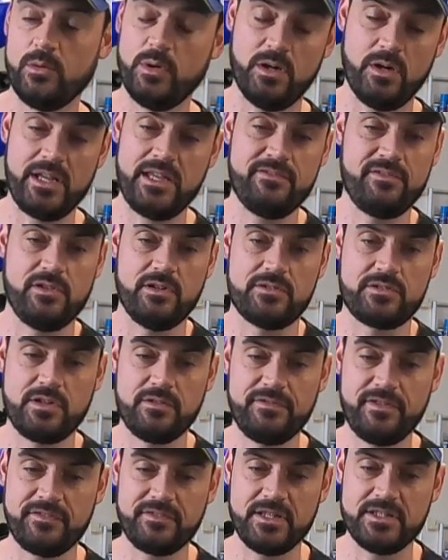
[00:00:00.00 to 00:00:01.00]
well even the
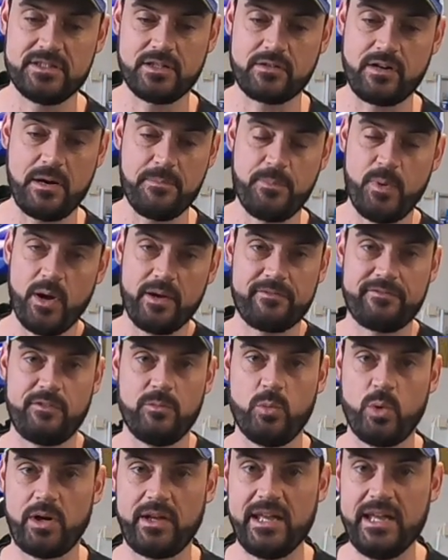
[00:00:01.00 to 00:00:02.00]
250 is a great bike
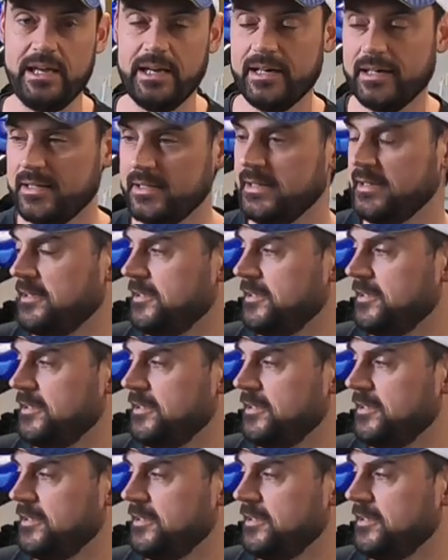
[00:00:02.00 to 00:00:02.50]
from what I hear.